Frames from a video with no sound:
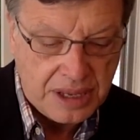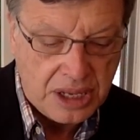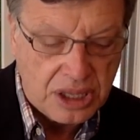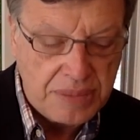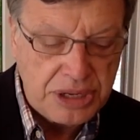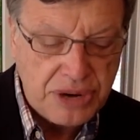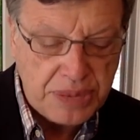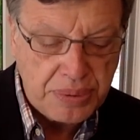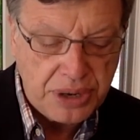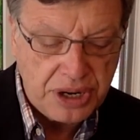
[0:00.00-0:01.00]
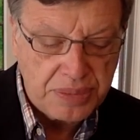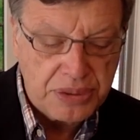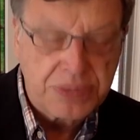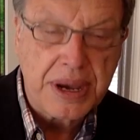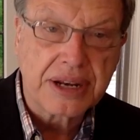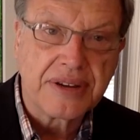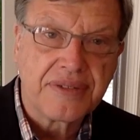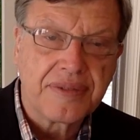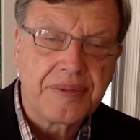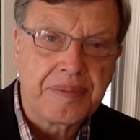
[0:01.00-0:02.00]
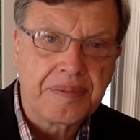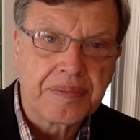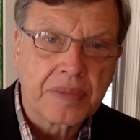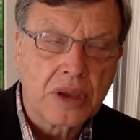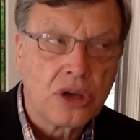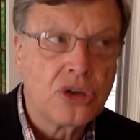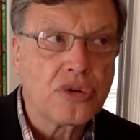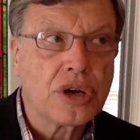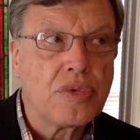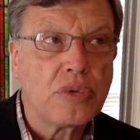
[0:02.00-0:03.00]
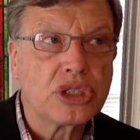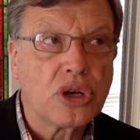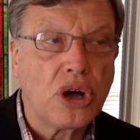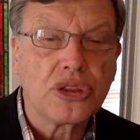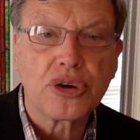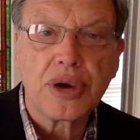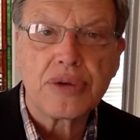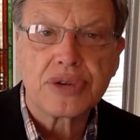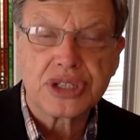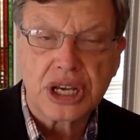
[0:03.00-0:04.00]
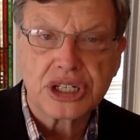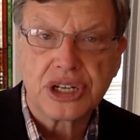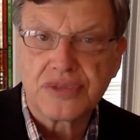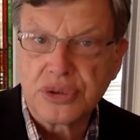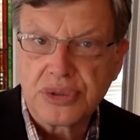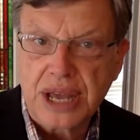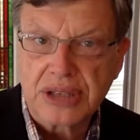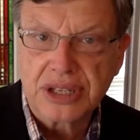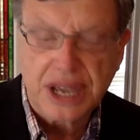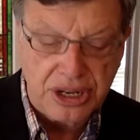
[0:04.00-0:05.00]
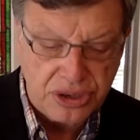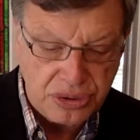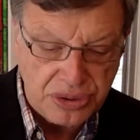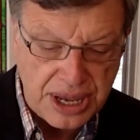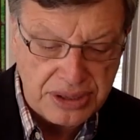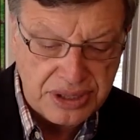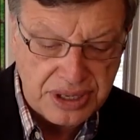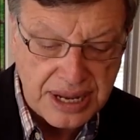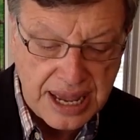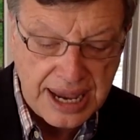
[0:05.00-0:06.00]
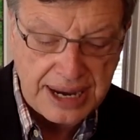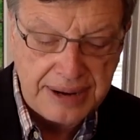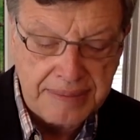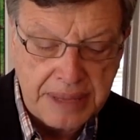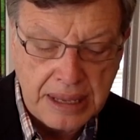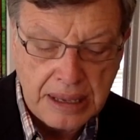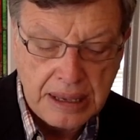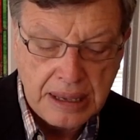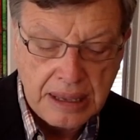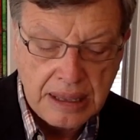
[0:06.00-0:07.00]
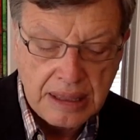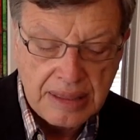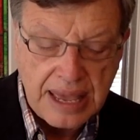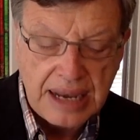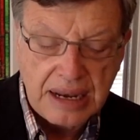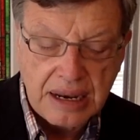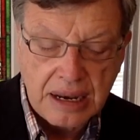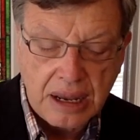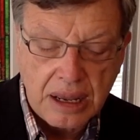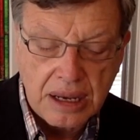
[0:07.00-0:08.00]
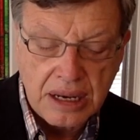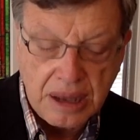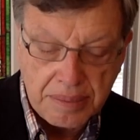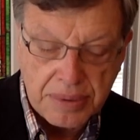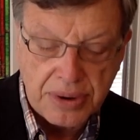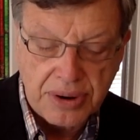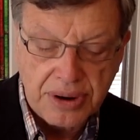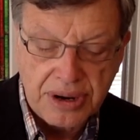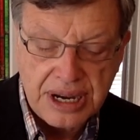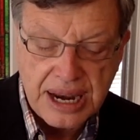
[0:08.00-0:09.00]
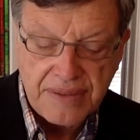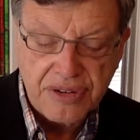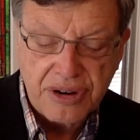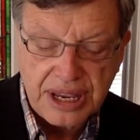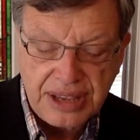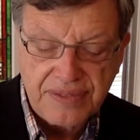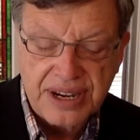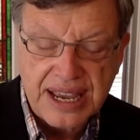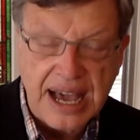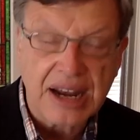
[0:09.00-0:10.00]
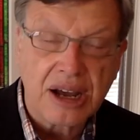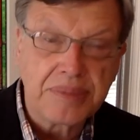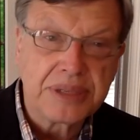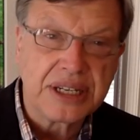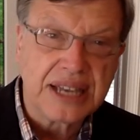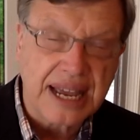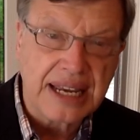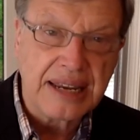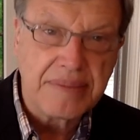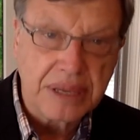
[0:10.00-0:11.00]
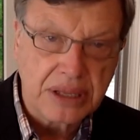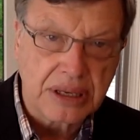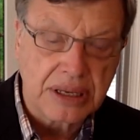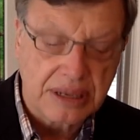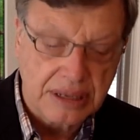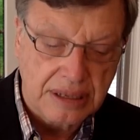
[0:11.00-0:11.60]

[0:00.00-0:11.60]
Let me try to put it into perspective. During what was called the Great Recession of 2008 and 2009, that number never even got up to 90 million,